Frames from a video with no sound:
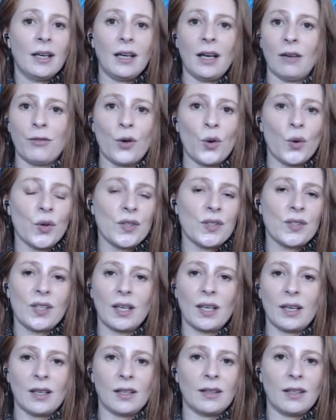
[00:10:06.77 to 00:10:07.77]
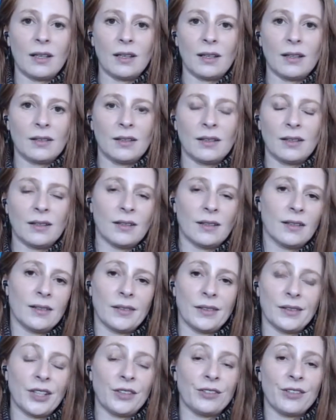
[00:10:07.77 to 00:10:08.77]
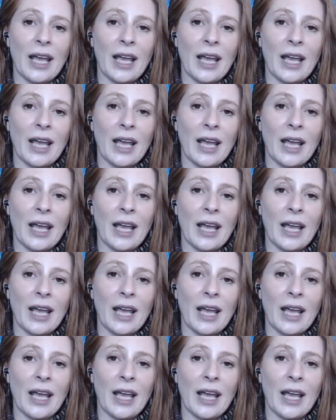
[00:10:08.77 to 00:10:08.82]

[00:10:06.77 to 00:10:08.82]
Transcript: of course the